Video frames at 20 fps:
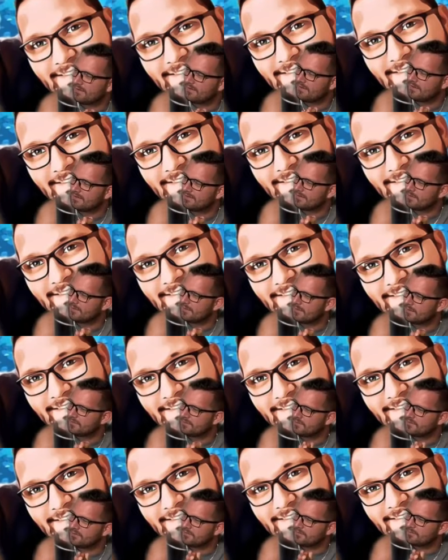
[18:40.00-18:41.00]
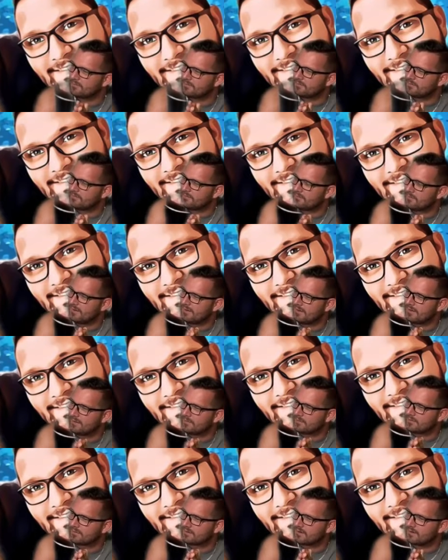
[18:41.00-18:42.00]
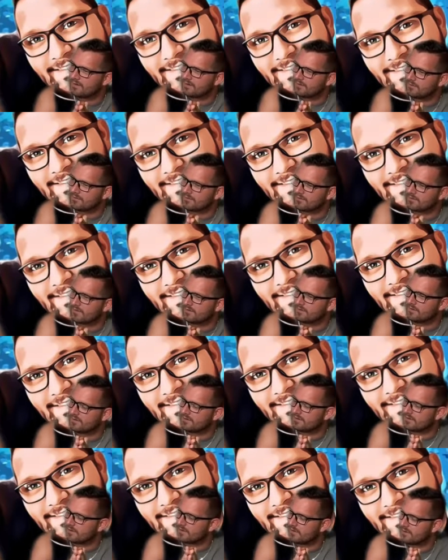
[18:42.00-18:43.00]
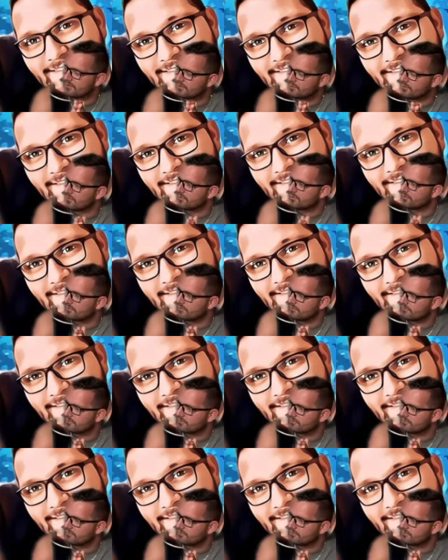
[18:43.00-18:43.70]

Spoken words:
think sometimes you can make a persona of yourself that's not true.